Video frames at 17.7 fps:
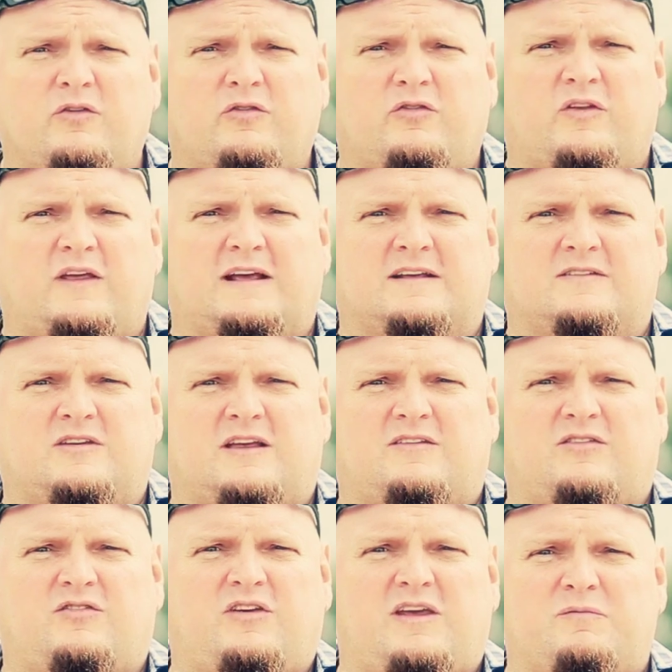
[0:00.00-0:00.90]
of those things
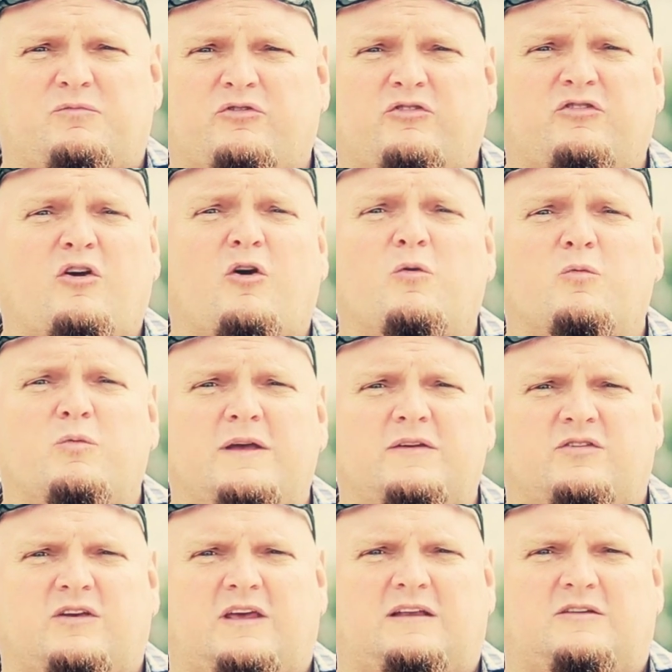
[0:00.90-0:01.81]
that seem so
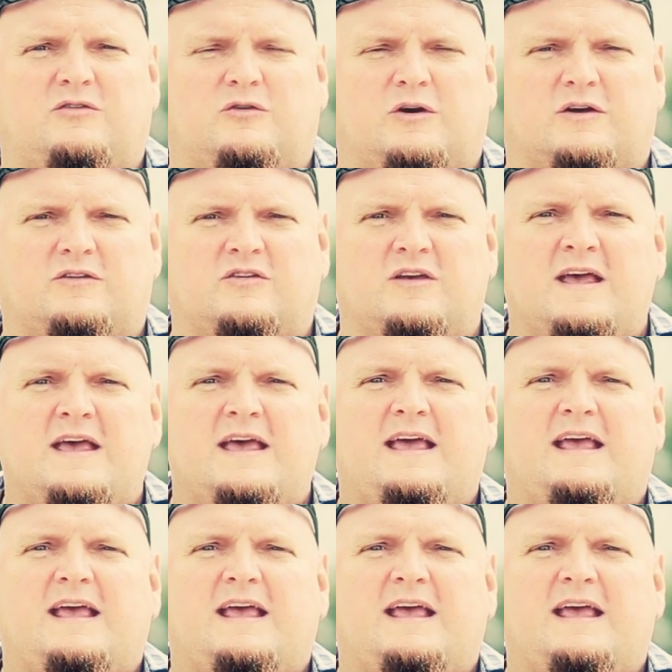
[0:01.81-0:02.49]
risky to us.